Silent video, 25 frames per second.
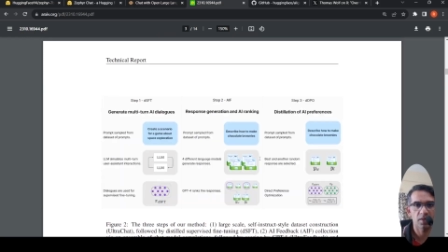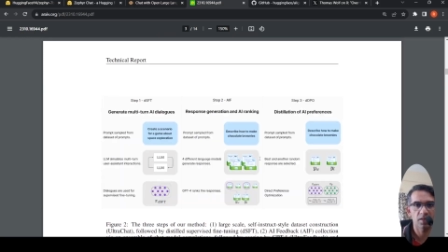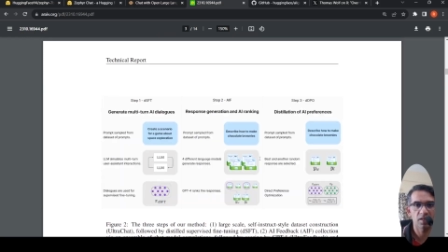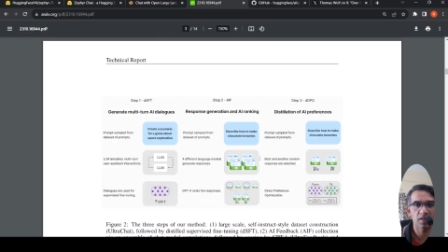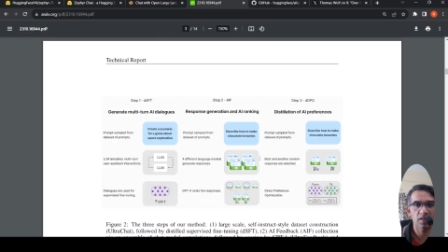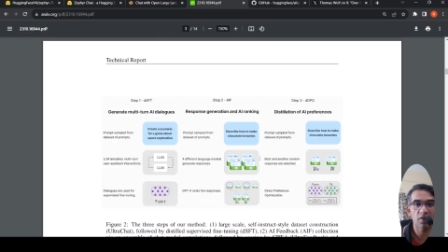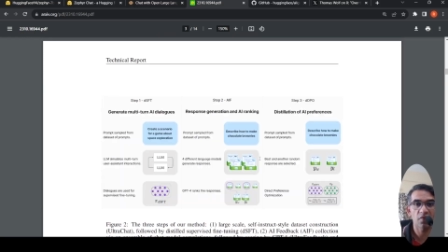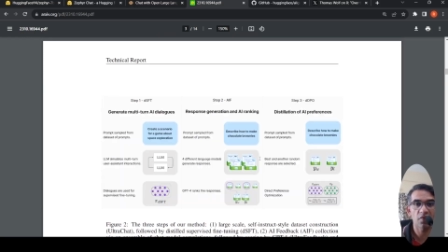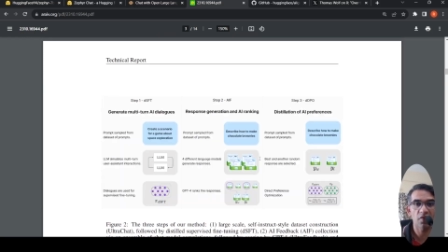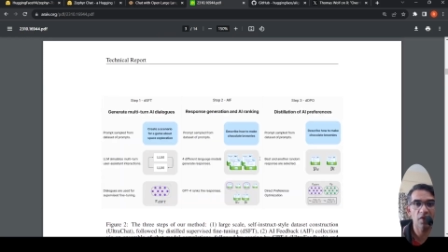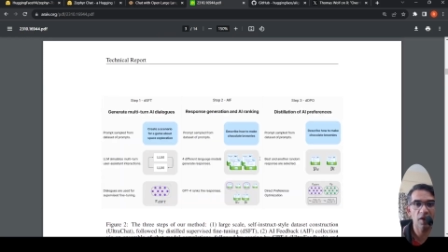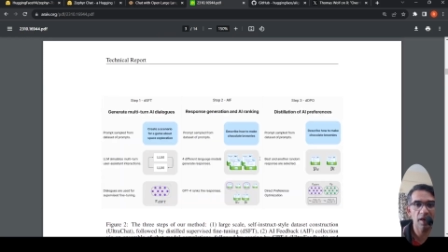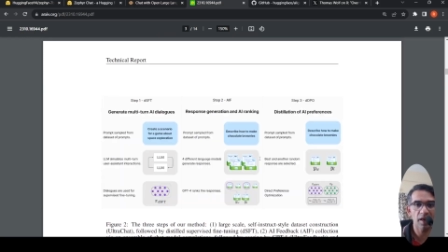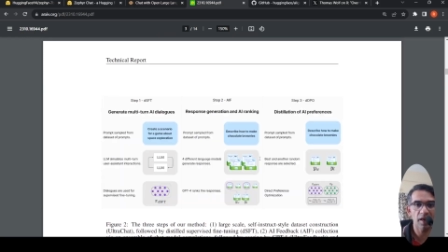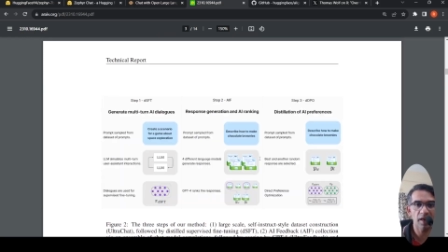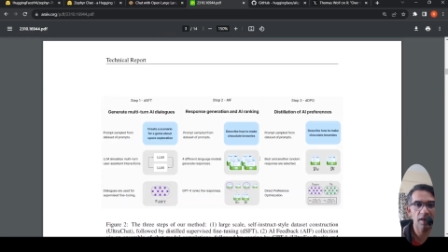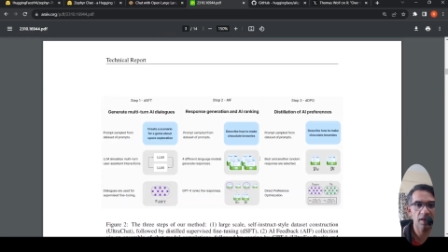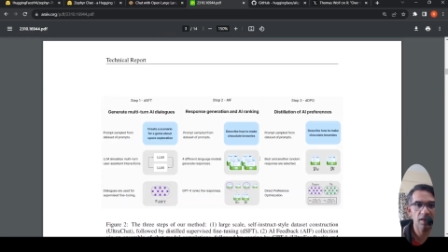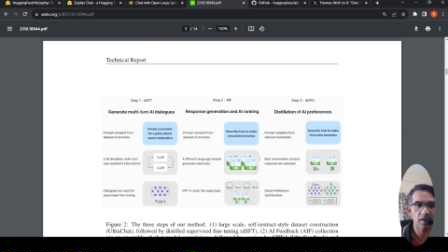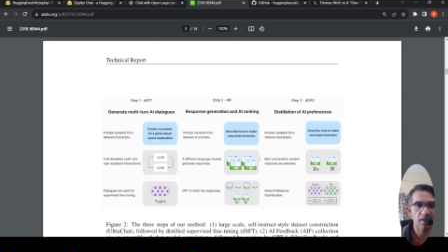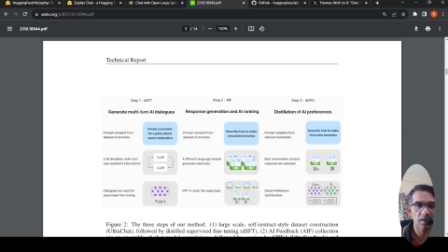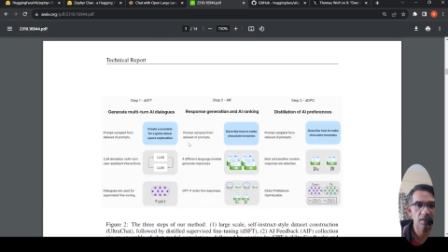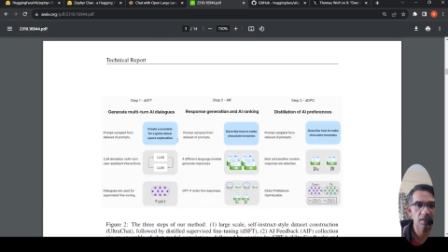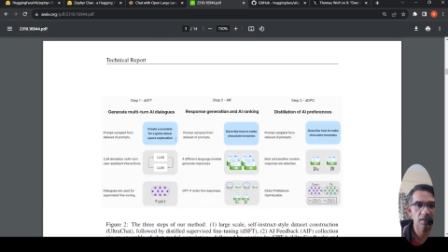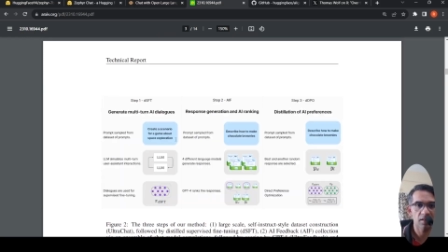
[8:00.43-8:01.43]
Zephyr
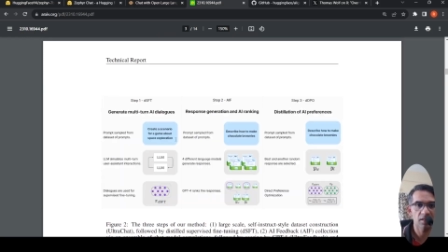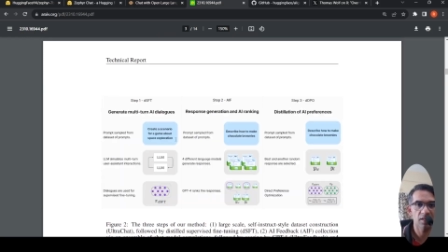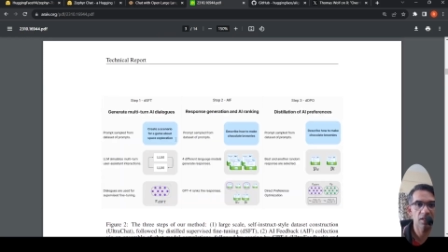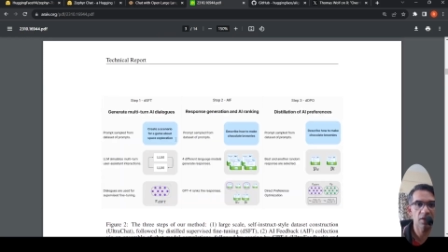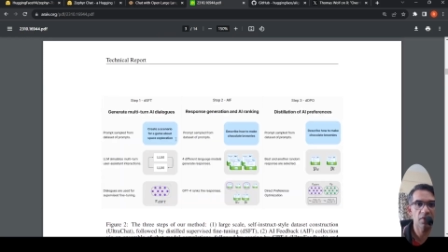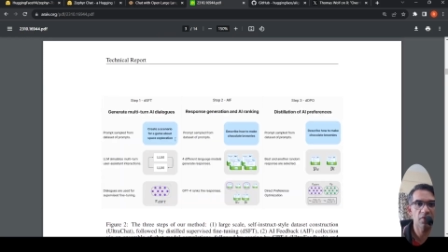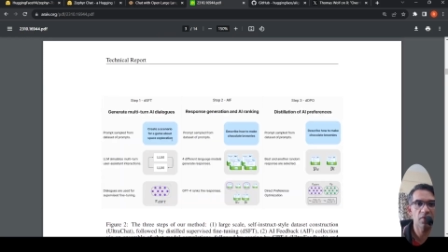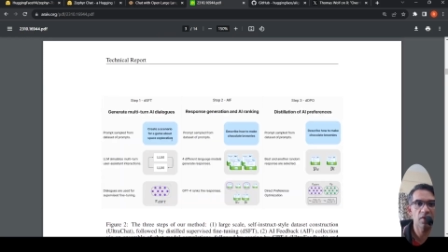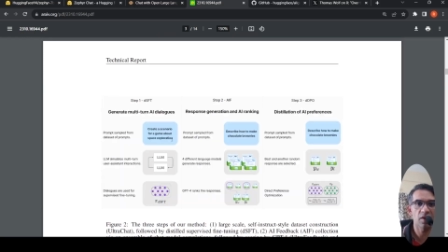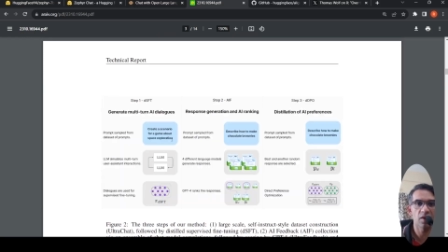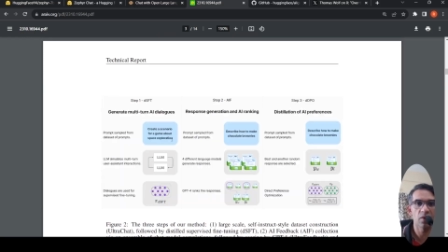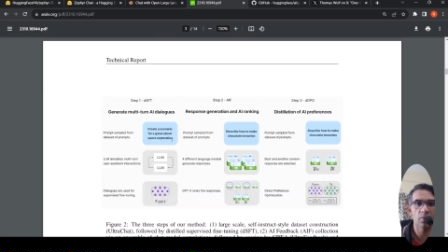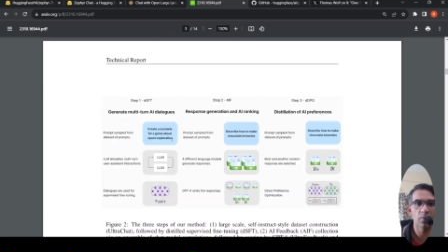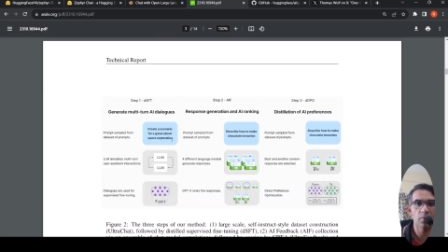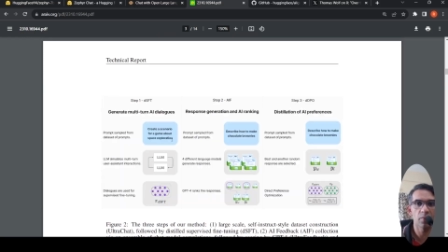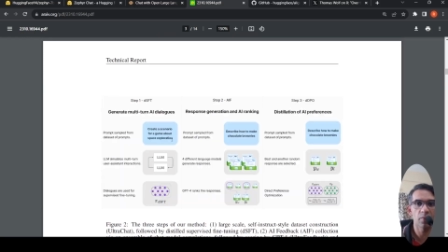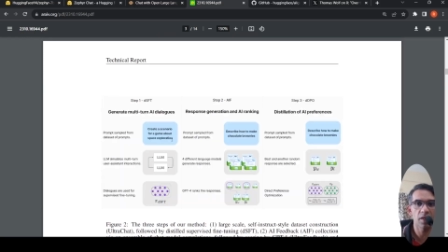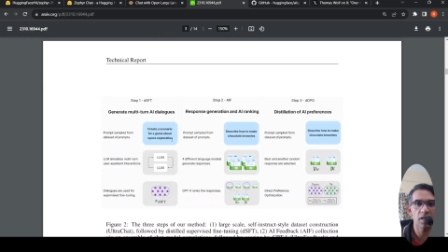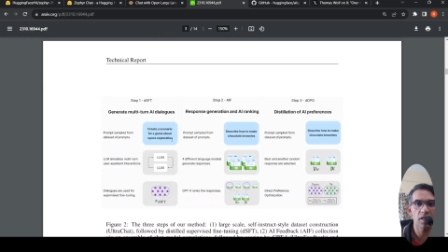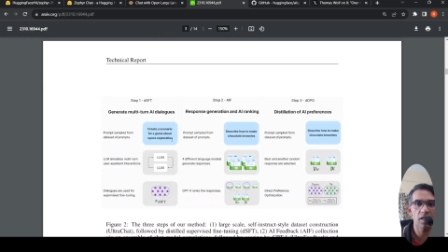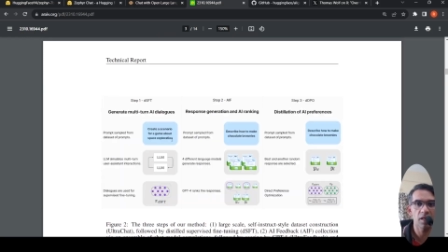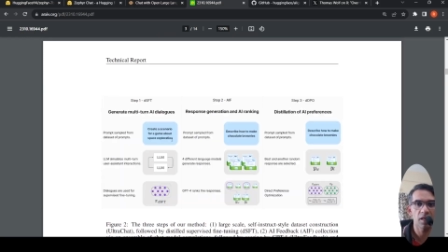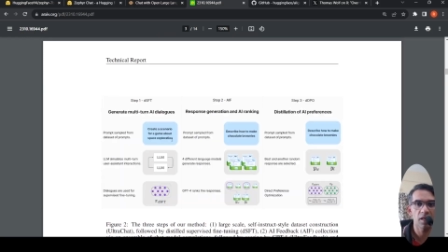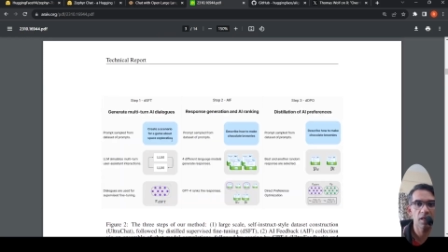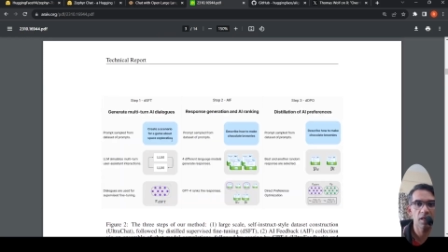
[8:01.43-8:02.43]

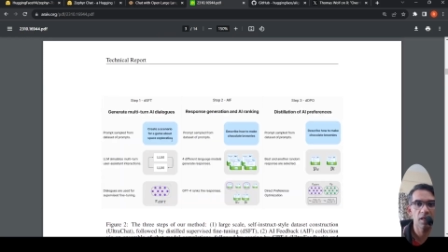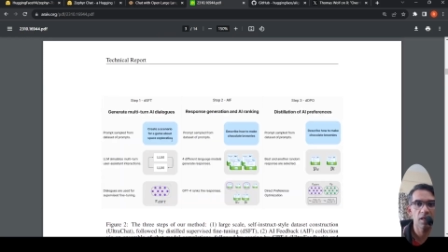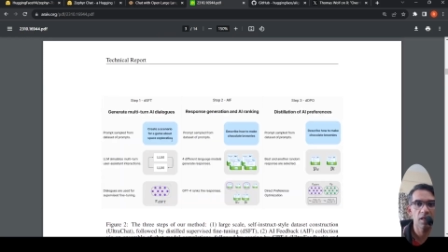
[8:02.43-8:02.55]
7B